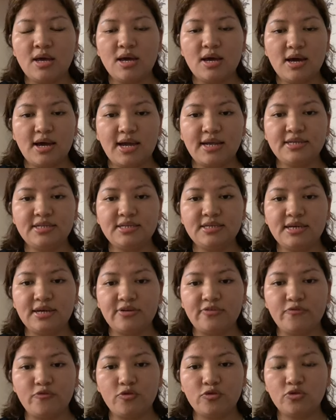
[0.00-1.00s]
ID
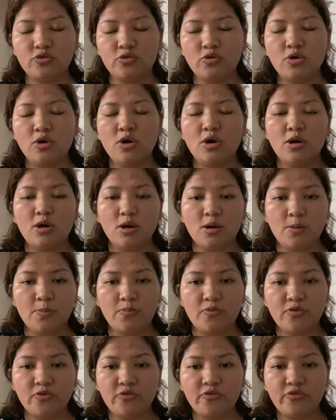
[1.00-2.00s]
and photo
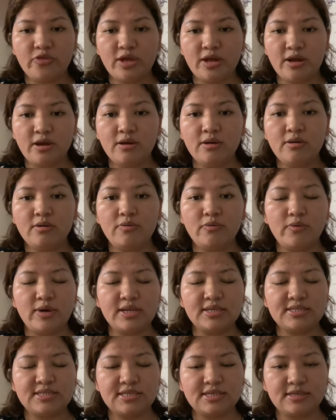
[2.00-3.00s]
proof there
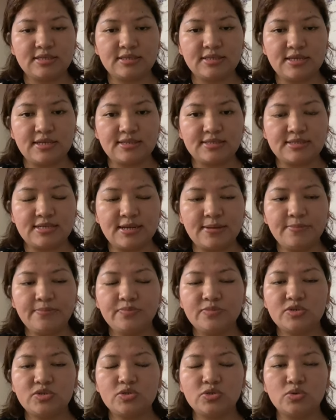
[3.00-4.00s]
while taking the
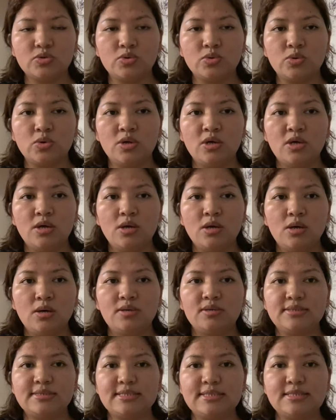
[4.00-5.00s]
exam. So
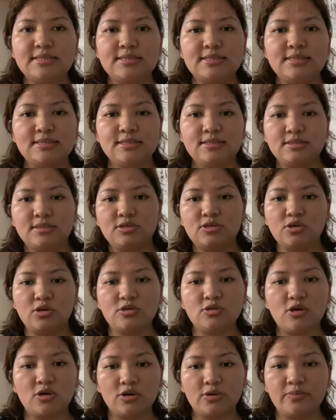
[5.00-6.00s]
since your
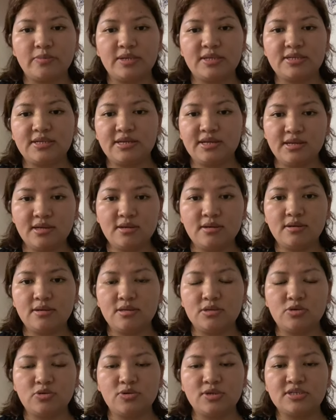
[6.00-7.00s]
document here
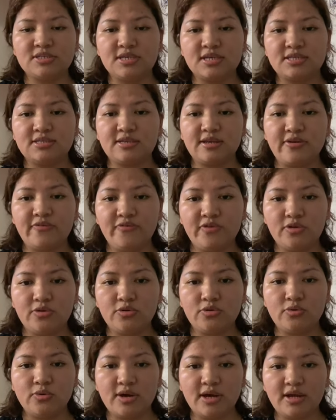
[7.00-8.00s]
in US has
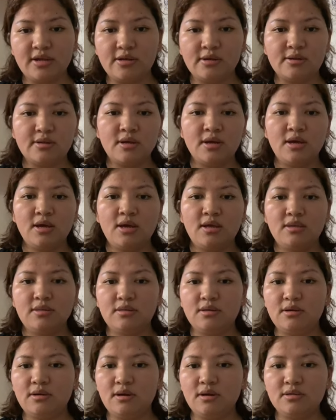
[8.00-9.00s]
FNU and
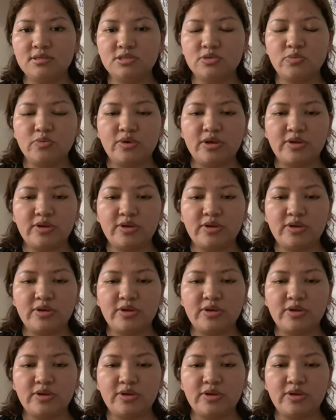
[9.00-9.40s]
the nursing